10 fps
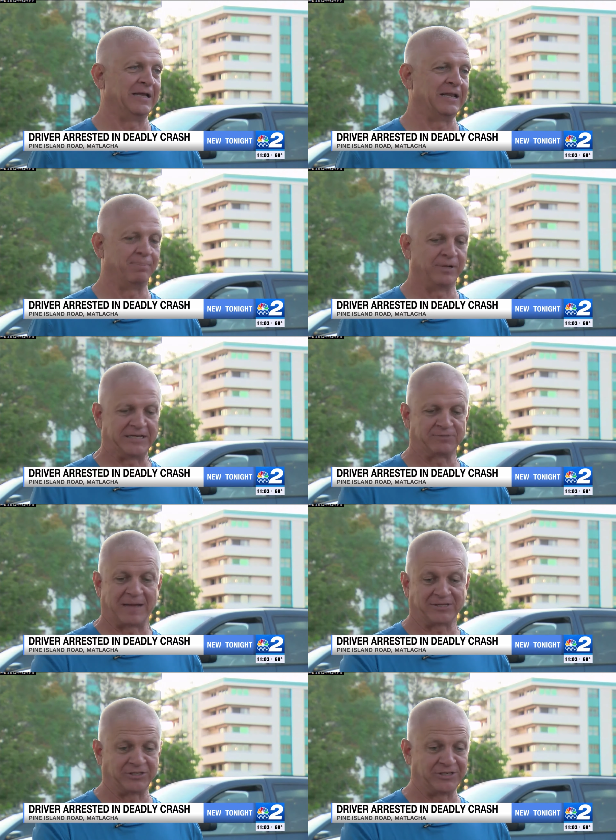And the police
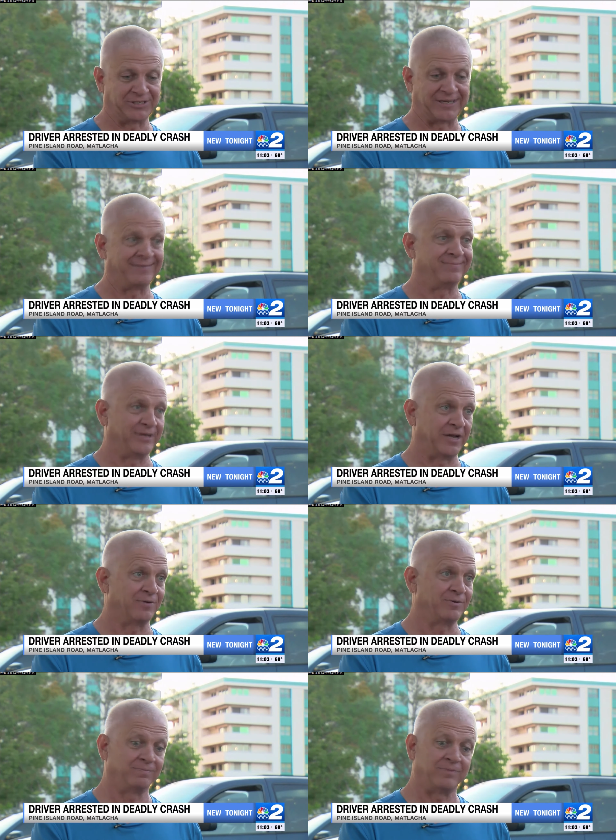basically just said, you know,
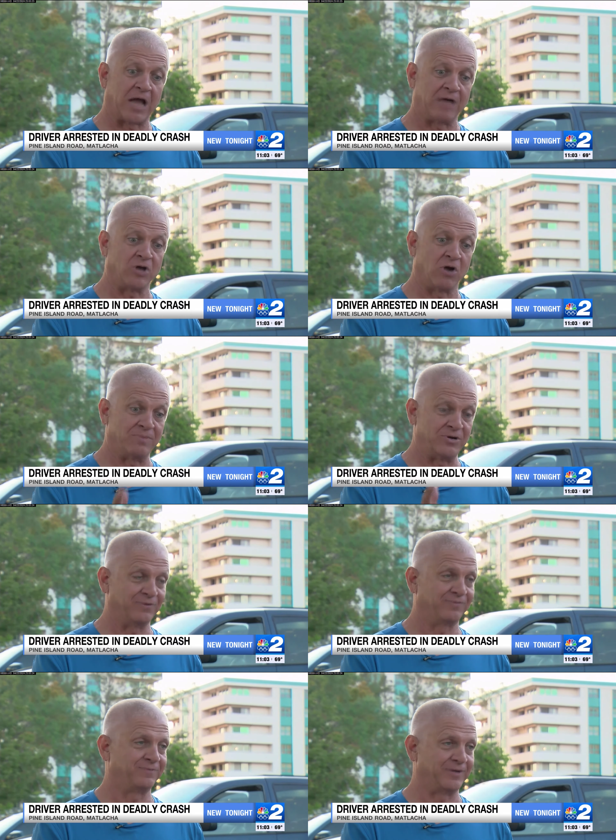don't
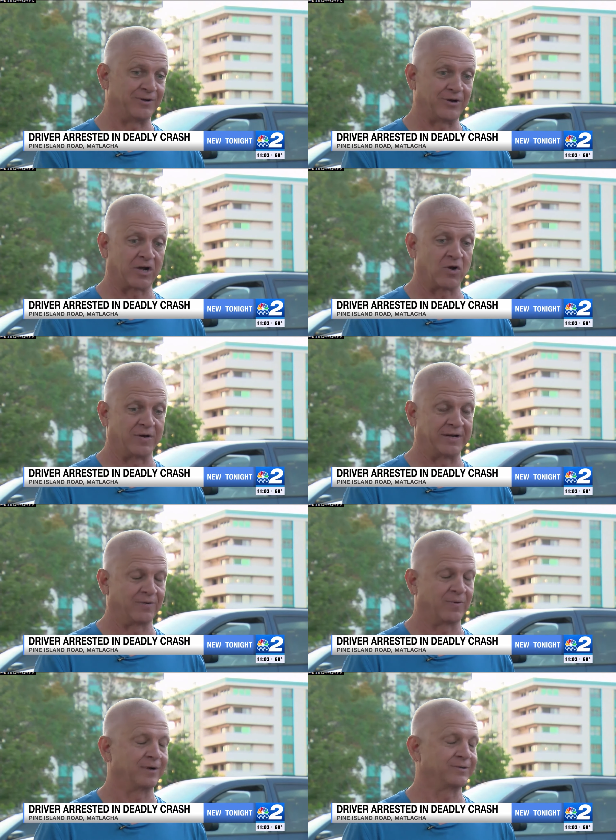move. You know, you're not going anywhere.